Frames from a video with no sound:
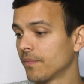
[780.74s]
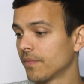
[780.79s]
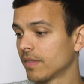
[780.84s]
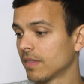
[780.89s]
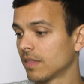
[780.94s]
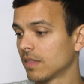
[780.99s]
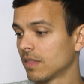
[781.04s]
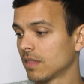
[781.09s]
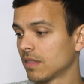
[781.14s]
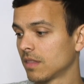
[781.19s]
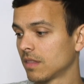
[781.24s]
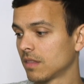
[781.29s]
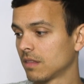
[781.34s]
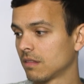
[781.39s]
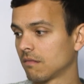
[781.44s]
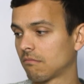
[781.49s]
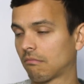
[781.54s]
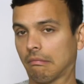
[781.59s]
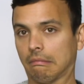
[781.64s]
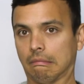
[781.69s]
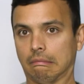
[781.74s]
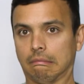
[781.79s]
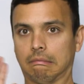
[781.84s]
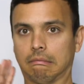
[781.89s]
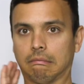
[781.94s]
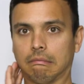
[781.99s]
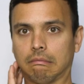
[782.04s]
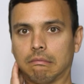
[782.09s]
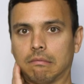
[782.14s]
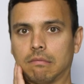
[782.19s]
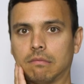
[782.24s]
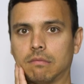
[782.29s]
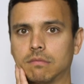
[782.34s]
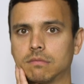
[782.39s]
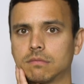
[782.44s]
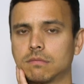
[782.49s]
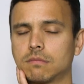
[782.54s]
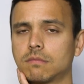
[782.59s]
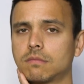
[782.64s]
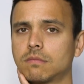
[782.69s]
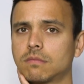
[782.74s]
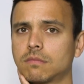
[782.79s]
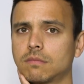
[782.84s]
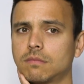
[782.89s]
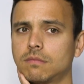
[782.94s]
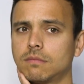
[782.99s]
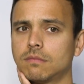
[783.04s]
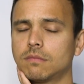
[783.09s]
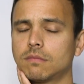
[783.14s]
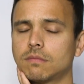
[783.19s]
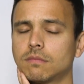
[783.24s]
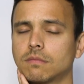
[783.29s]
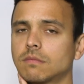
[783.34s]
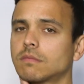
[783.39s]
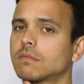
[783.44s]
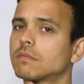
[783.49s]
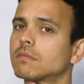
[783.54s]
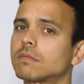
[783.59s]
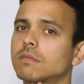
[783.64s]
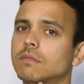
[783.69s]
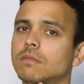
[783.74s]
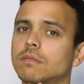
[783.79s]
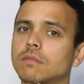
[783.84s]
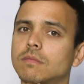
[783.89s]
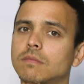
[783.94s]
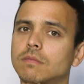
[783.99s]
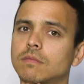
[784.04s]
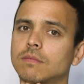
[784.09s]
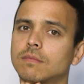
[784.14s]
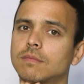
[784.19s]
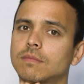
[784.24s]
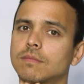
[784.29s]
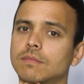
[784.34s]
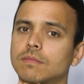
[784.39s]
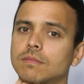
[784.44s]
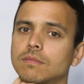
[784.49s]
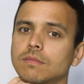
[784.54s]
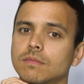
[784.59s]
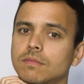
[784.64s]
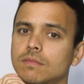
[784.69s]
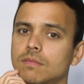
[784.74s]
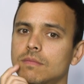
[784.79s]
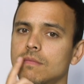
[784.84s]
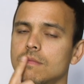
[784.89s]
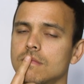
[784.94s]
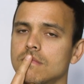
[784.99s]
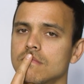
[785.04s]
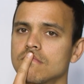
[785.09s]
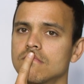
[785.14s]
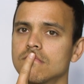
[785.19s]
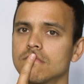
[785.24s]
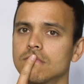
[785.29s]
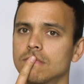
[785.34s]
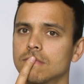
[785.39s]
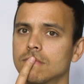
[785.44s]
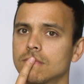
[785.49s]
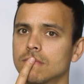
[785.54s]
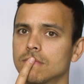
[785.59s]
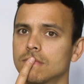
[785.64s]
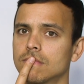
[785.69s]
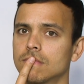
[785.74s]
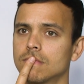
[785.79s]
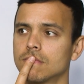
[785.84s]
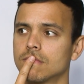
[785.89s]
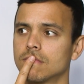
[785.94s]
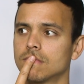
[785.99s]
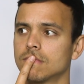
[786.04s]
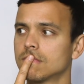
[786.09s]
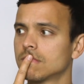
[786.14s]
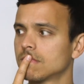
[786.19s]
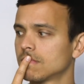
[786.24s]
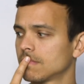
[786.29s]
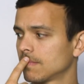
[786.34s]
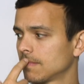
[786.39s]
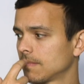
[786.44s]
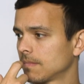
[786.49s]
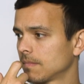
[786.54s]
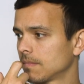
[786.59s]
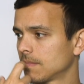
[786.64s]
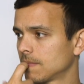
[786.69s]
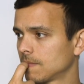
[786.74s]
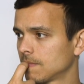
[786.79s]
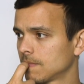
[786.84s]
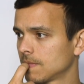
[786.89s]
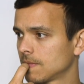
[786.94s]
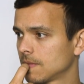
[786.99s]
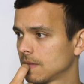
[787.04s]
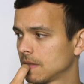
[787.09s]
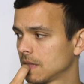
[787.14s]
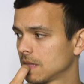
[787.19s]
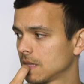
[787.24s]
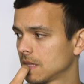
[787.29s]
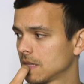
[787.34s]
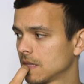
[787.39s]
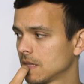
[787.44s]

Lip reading: (not speaking)